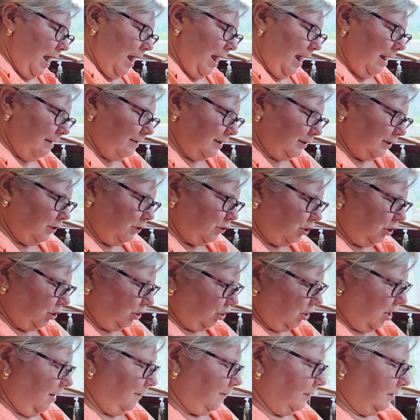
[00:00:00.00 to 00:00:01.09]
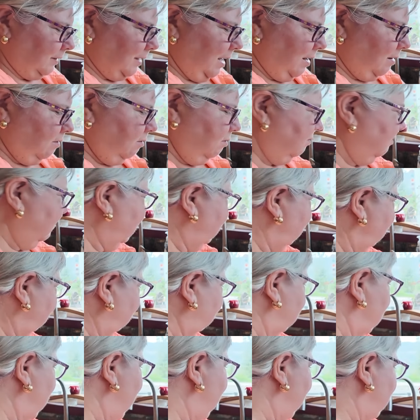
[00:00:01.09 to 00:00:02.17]
And the sushi chef was like, "What
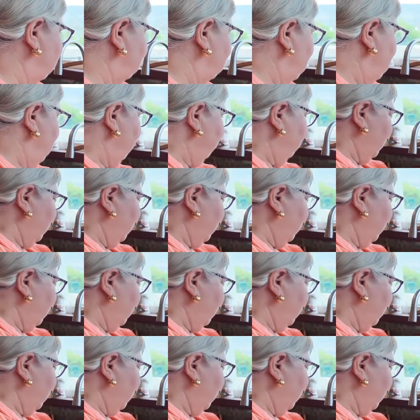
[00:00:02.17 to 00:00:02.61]
is that?"